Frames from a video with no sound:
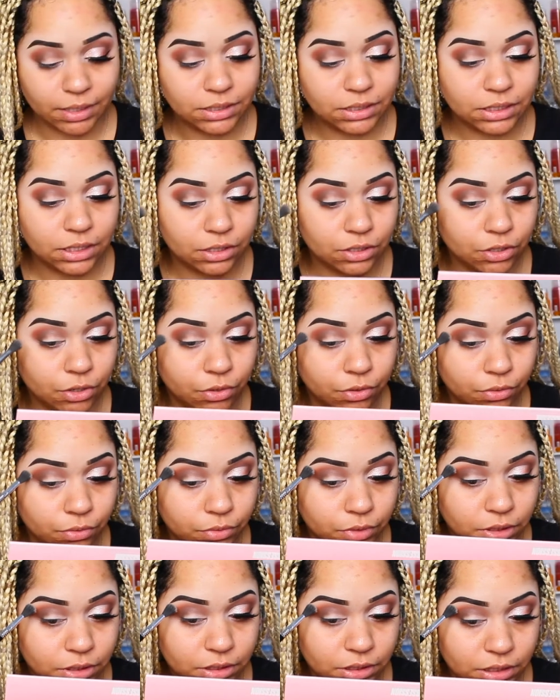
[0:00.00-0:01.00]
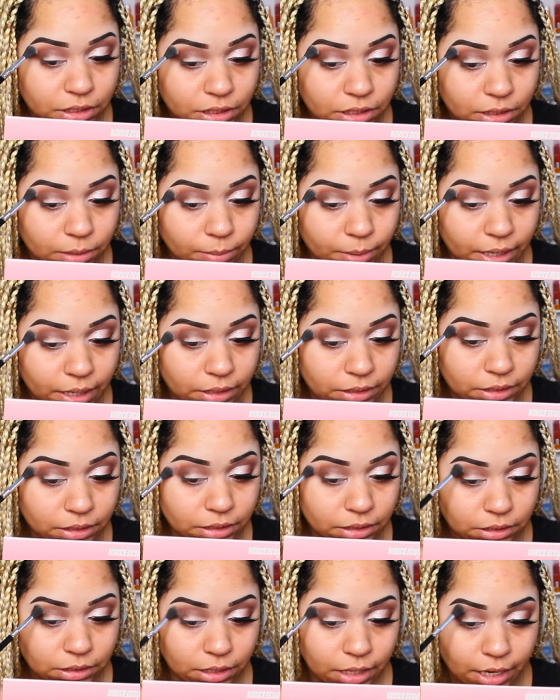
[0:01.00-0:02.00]
my skin tone in a
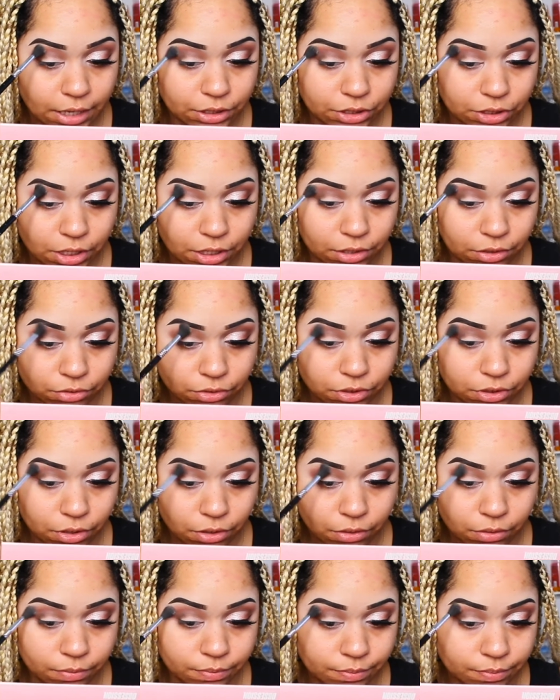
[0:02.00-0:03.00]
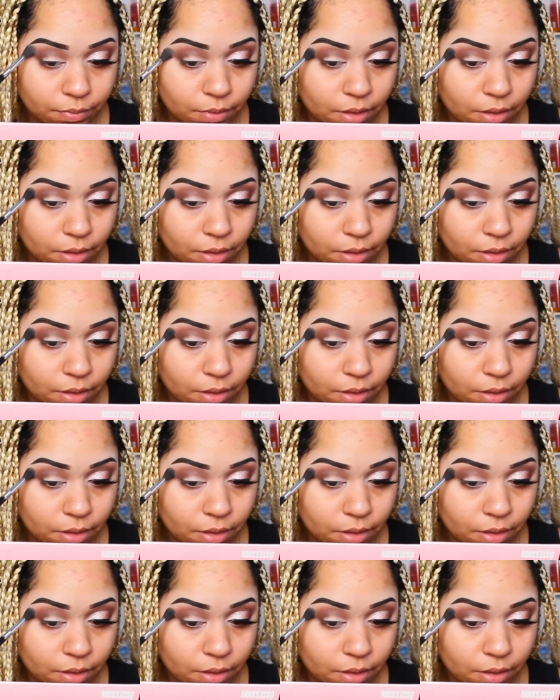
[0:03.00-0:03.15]
palette and an eyeshadow, so